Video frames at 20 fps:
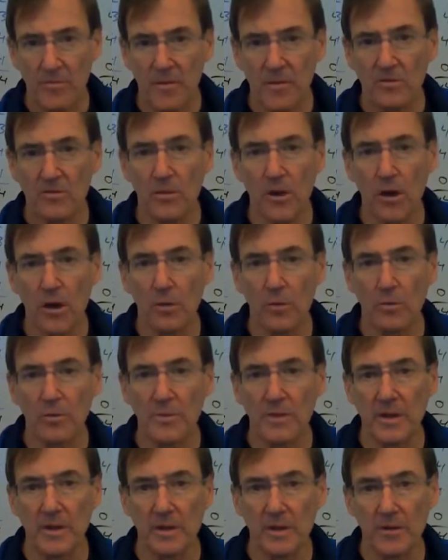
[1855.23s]
So
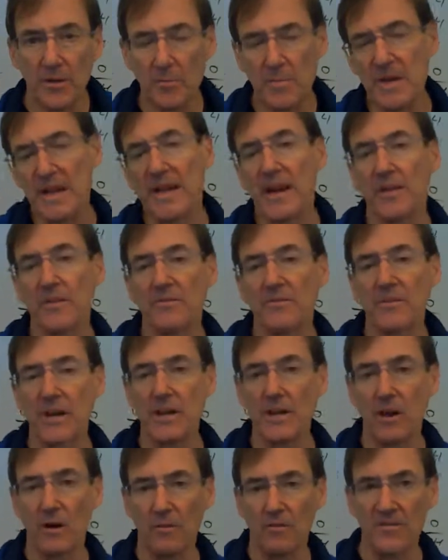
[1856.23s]
there'll be another
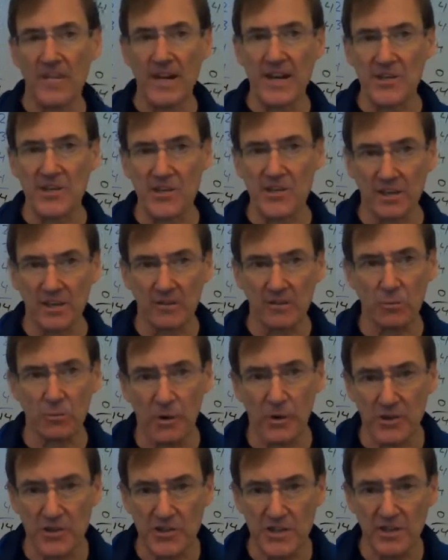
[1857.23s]
video finishing this
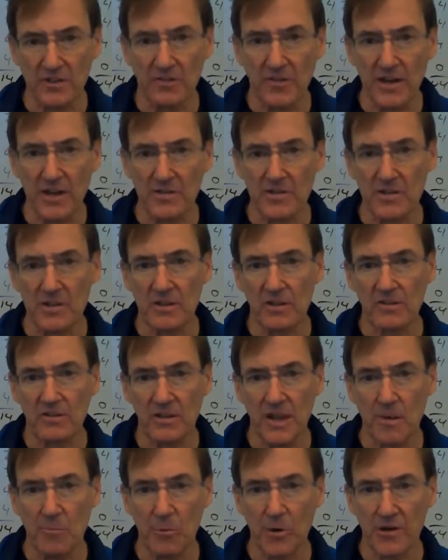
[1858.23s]
worksheet, finishing this
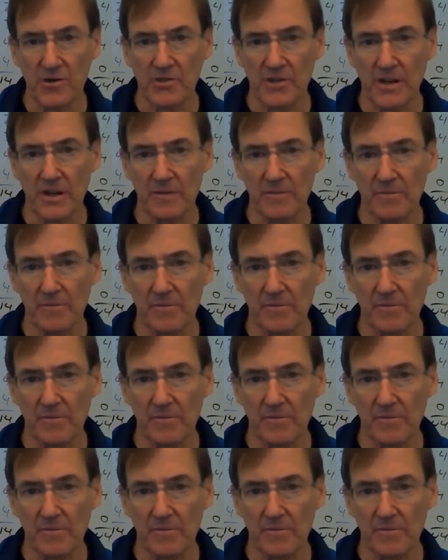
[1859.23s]
same worksheet.